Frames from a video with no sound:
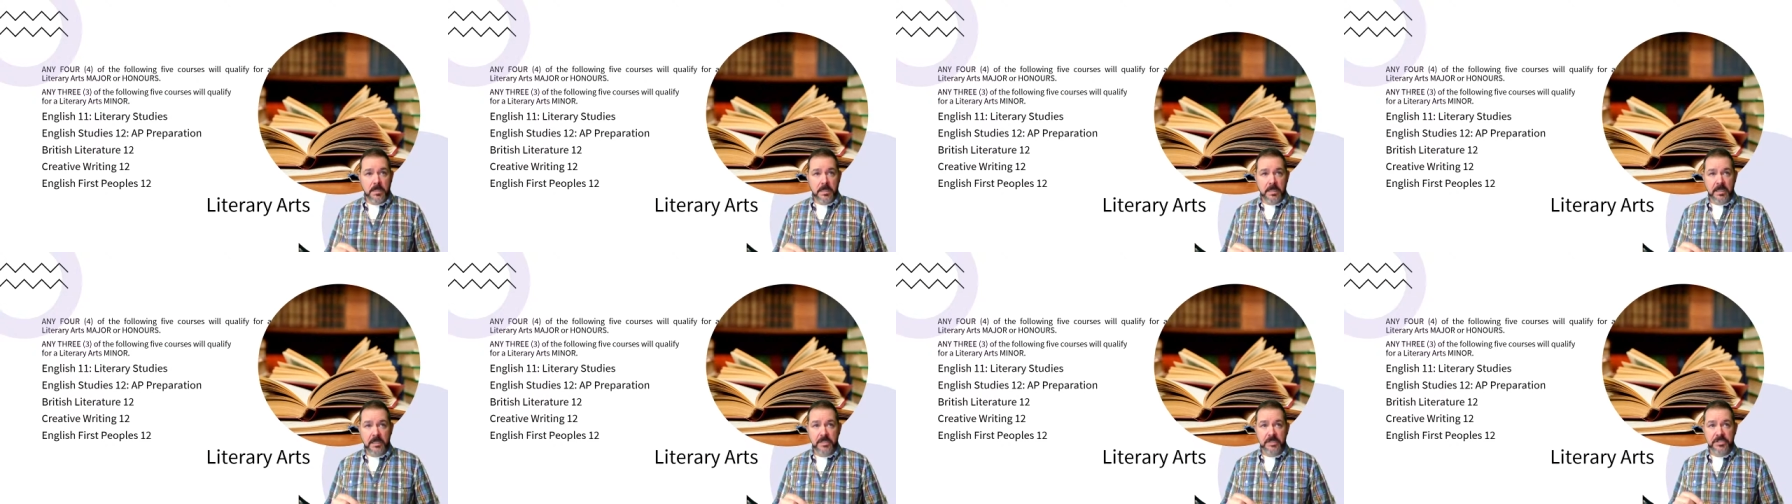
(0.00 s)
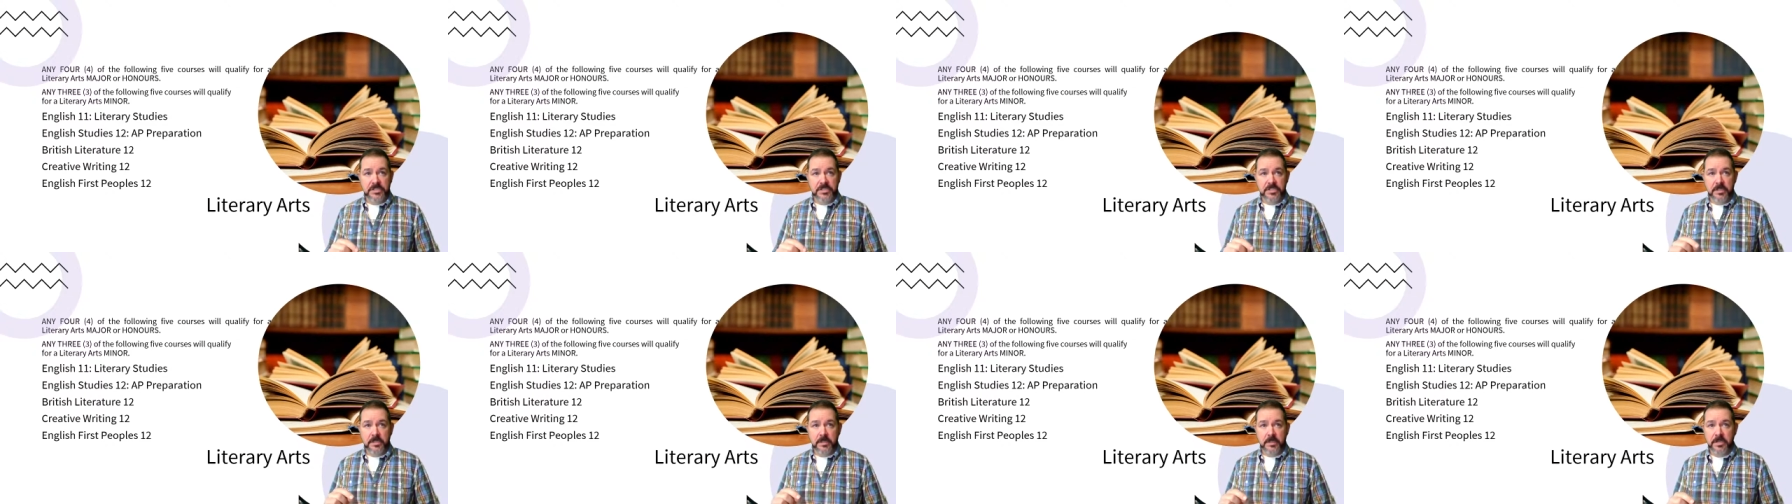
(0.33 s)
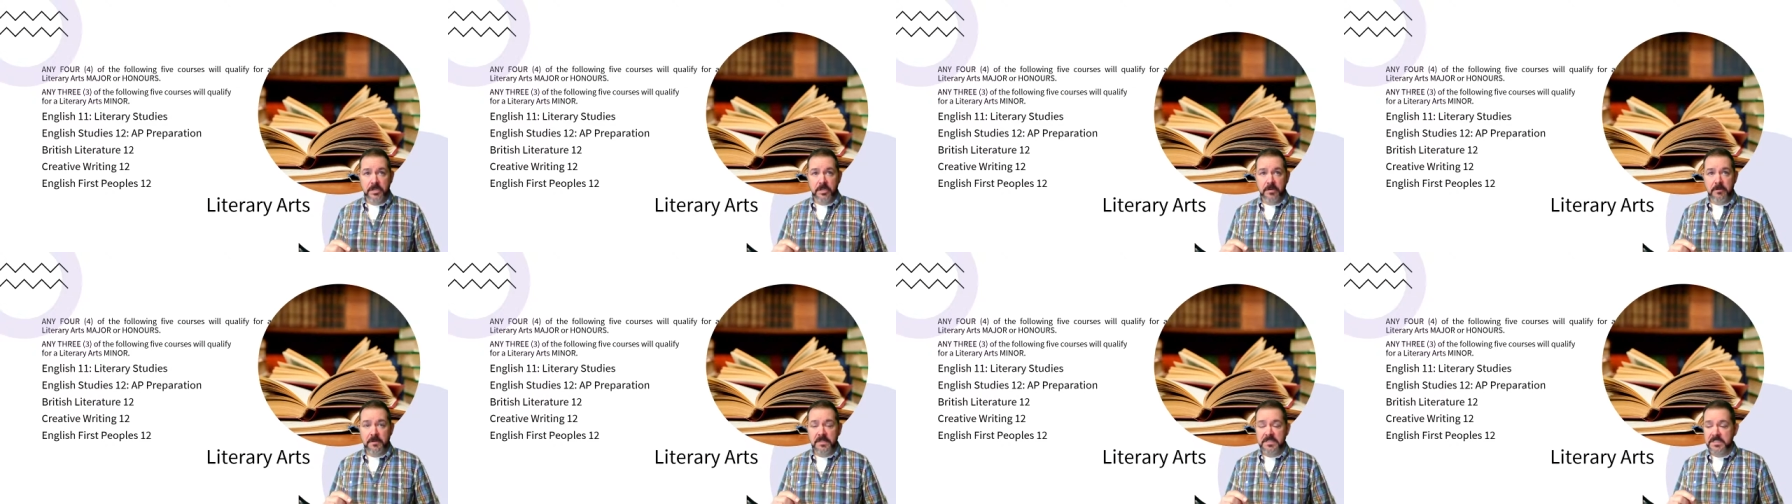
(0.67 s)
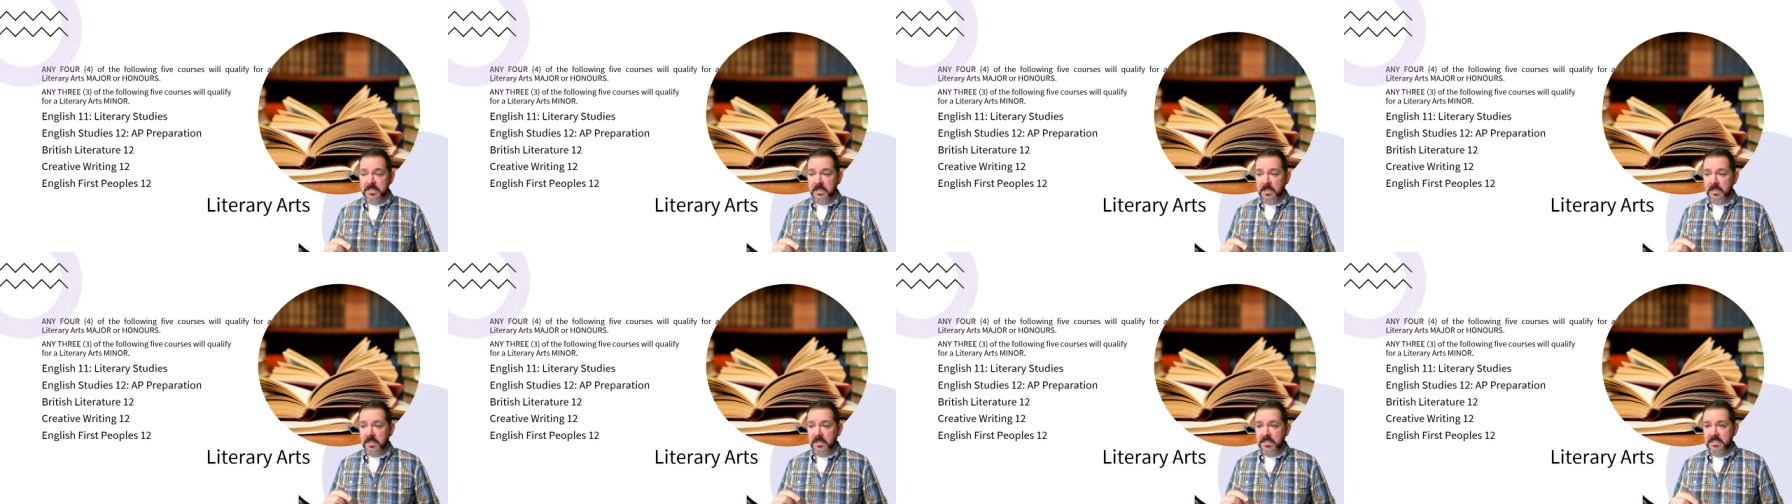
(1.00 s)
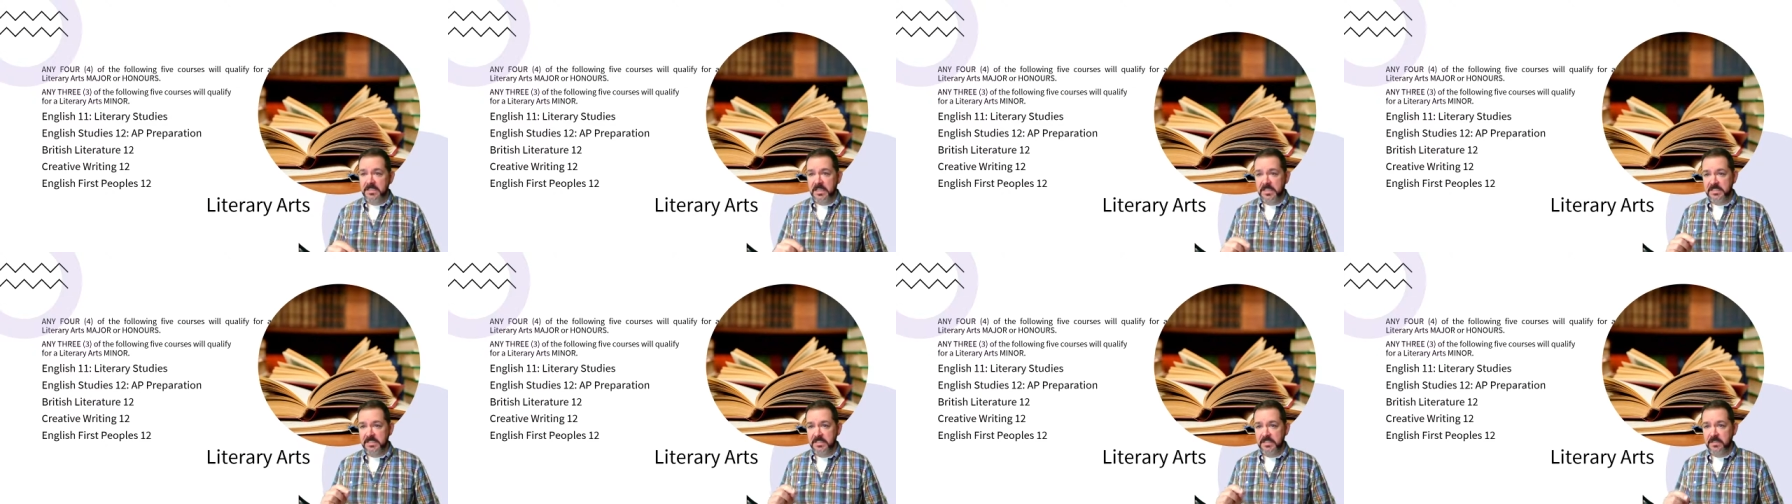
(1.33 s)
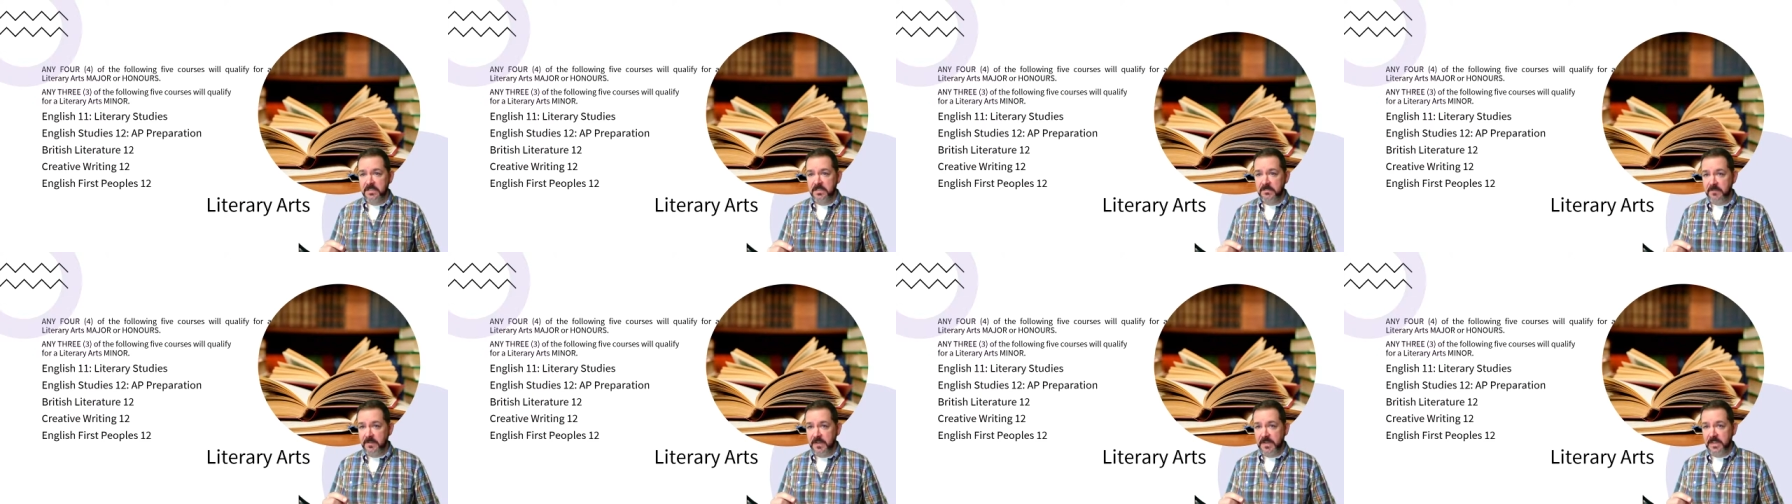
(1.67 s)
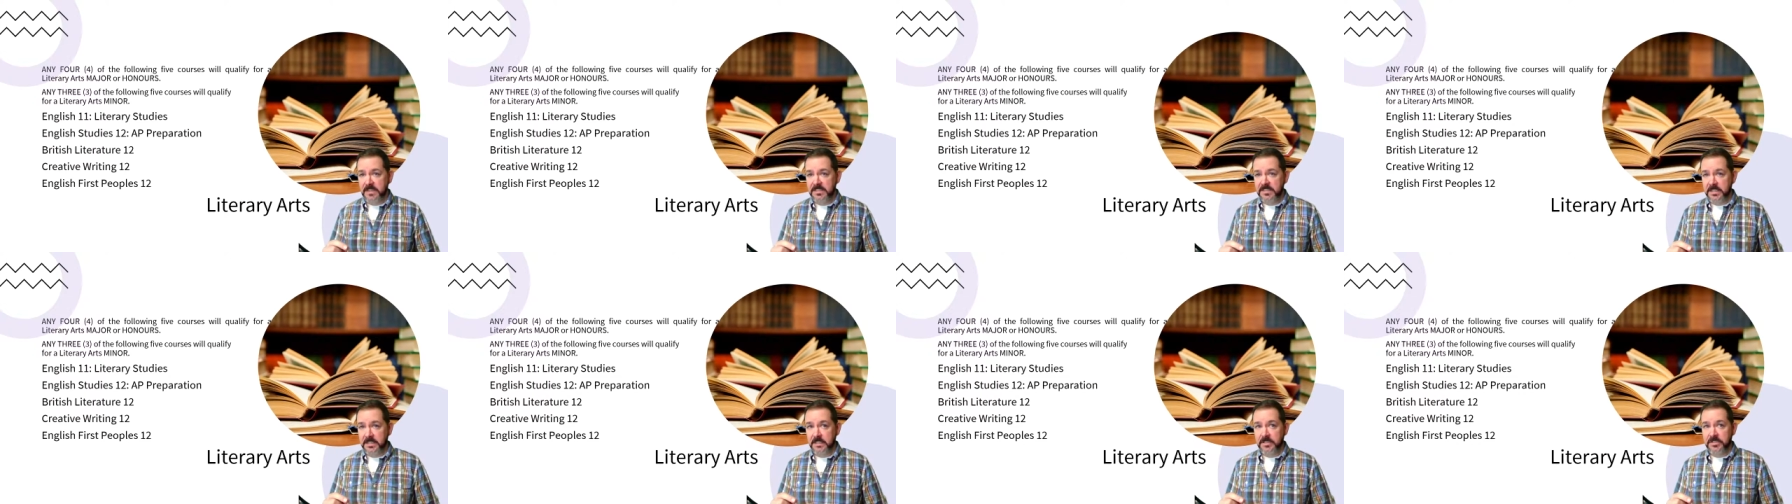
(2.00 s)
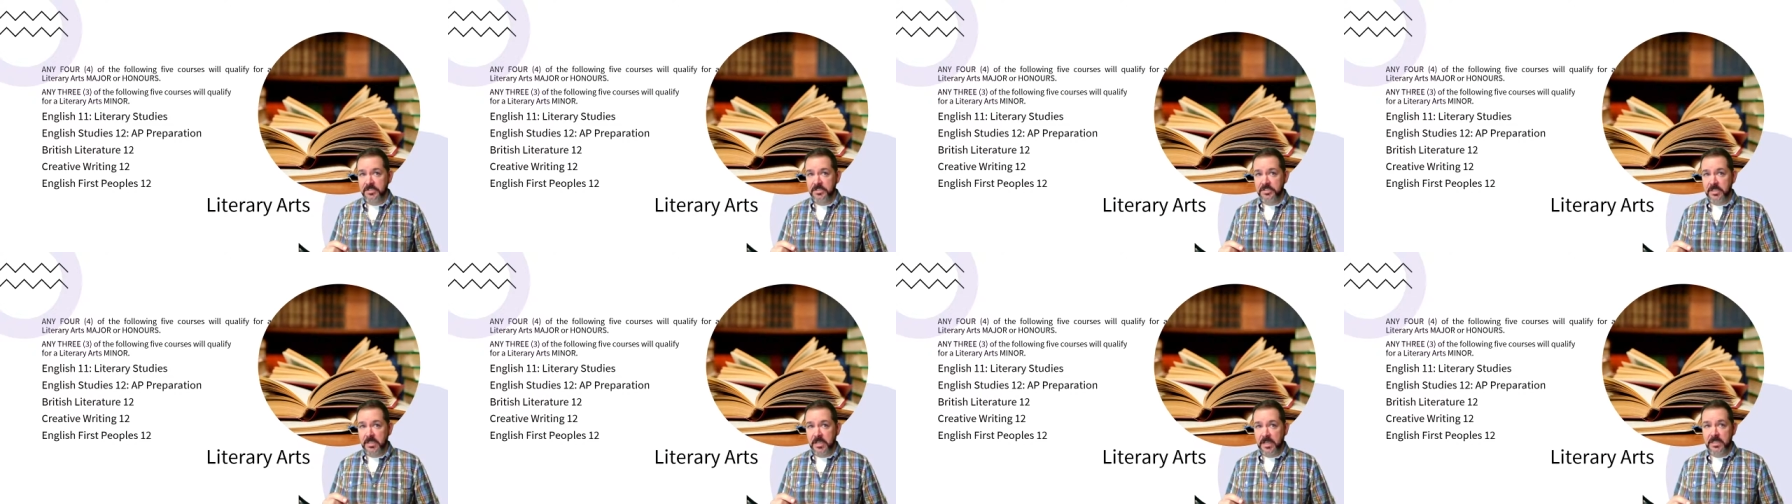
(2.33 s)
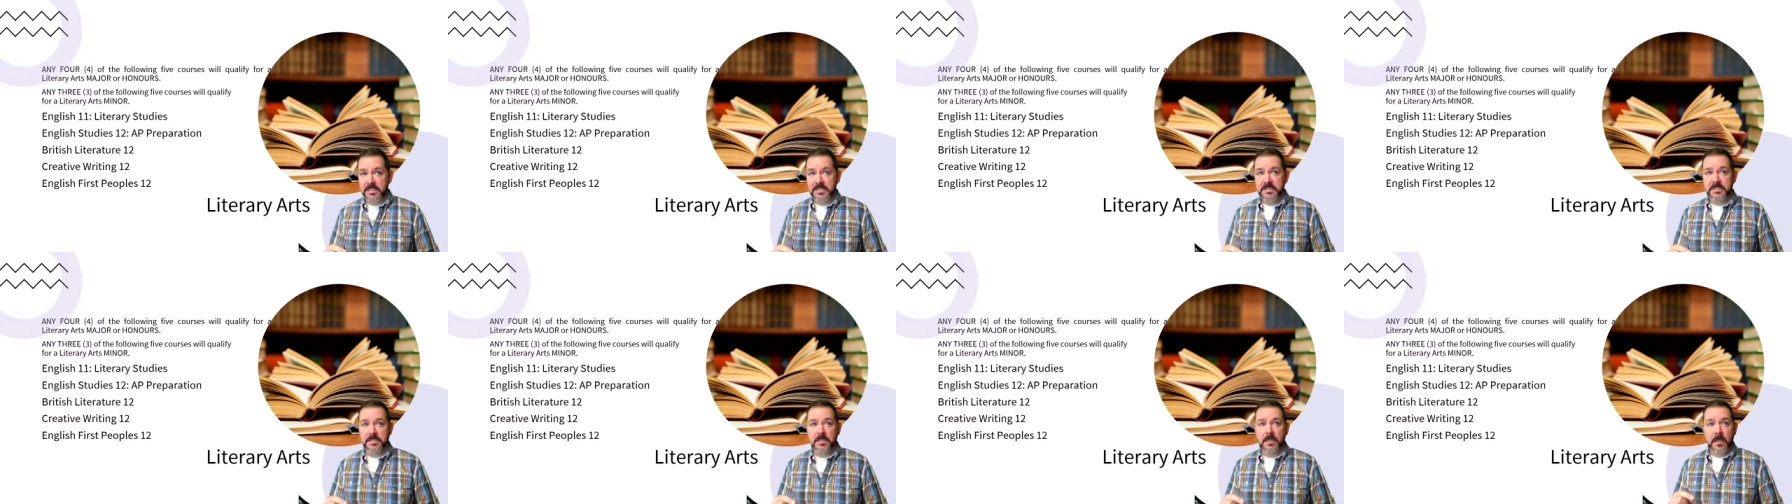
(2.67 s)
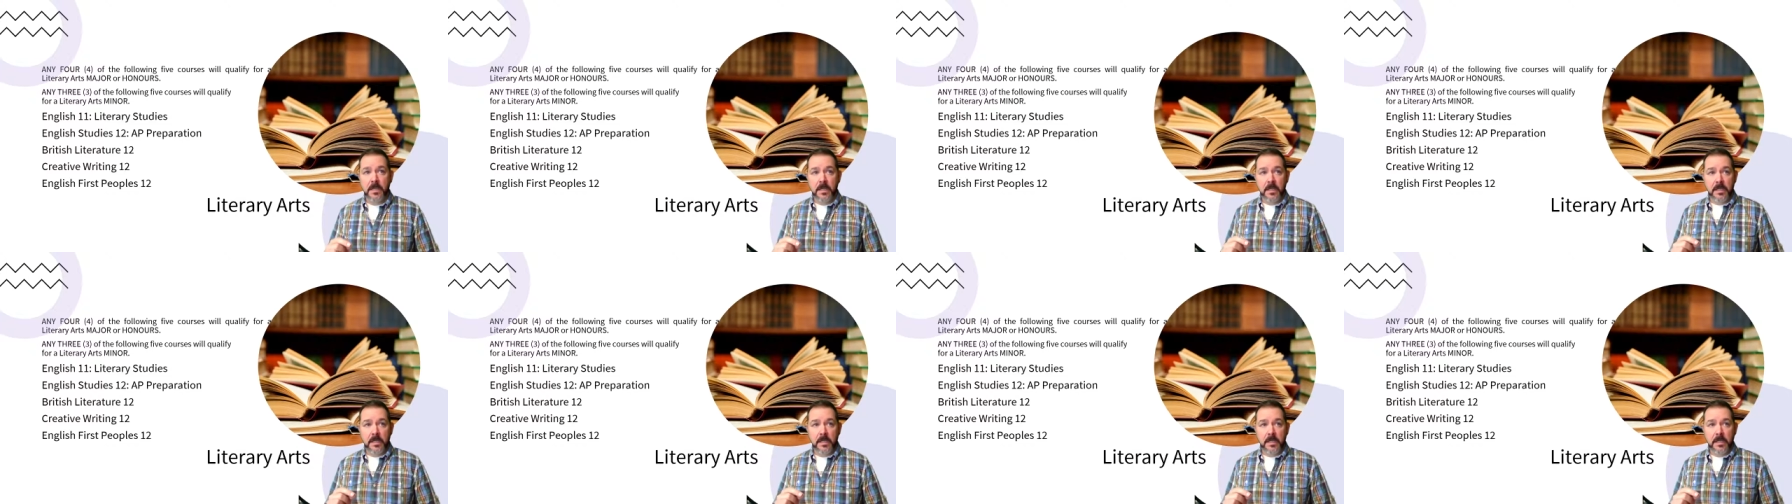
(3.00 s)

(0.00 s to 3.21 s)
English, Literary Studies, that's an advanced English class.